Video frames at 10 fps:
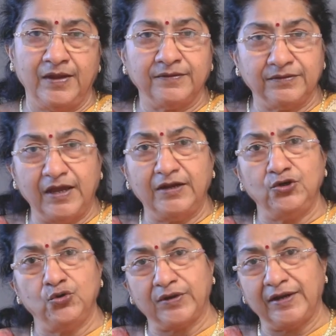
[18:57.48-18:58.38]
then
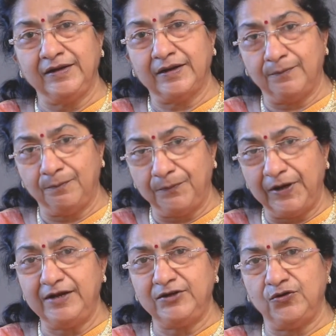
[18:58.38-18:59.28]
you can
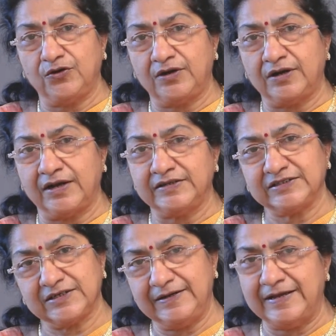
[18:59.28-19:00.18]
complete your
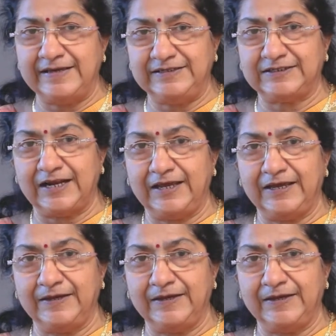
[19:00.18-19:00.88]
task nicely.